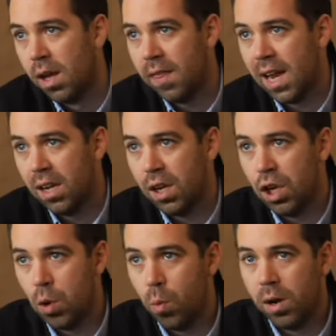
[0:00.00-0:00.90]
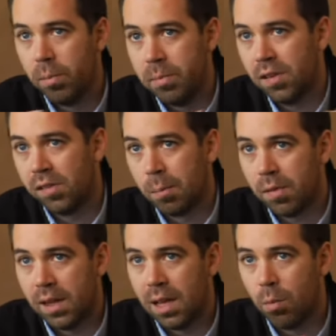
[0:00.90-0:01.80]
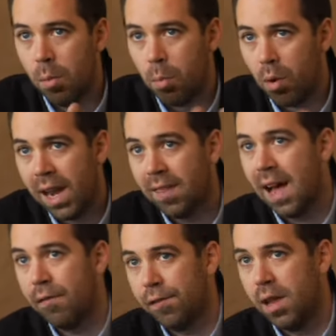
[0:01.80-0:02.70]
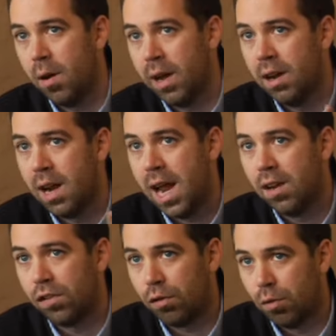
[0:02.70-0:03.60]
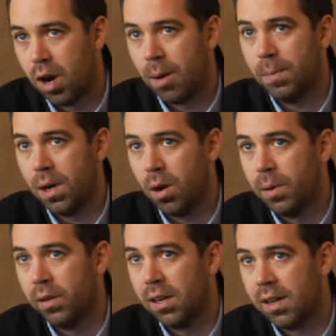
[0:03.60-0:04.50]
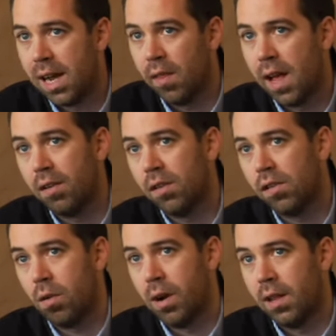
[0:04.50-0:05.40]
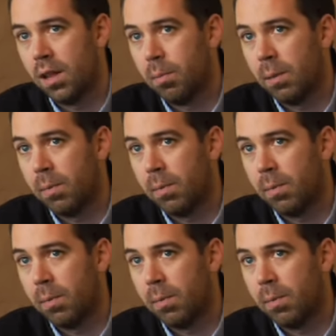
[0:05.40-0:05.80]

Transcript: then you will miss something that will break that flow and screw up your ability to tell that story in the big